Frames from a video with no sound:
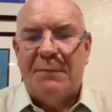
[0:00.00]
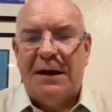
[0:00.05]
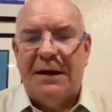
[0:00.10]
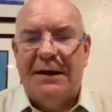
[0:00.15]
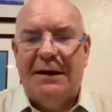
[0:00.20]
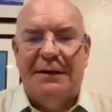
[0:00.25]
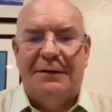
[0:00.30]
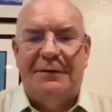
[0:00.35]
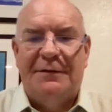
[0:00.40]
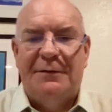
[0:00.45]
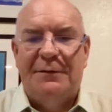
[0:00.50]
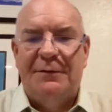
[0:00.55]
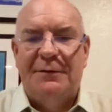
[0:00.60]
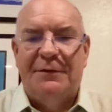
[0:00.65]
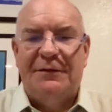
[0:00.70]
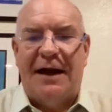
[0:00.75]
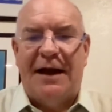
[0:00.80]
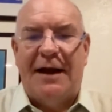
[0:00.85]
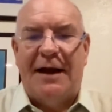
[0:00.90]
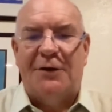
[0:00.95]
It
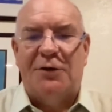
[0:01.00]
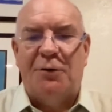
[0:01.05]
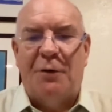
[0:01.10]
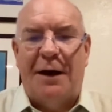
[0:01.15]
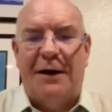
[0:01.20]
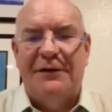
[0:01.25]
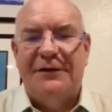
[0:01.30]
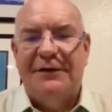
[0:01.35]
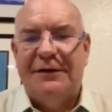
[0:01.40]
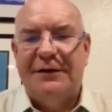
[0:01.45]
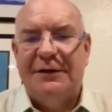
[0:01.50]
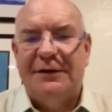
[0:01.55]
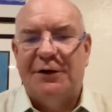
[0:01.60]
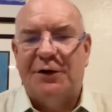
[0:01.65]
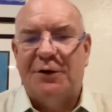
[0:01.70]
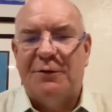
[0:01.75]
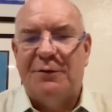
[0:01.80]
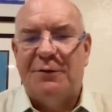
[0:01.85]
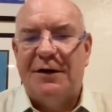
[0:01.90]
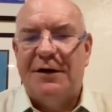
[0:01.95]
sank twice in her
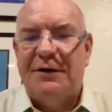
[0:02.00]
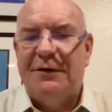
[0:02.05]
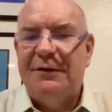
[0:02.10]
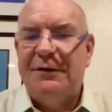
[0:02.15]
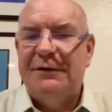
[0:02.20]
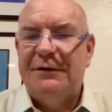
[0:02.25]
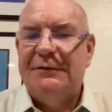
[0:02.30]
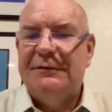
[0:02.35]
career.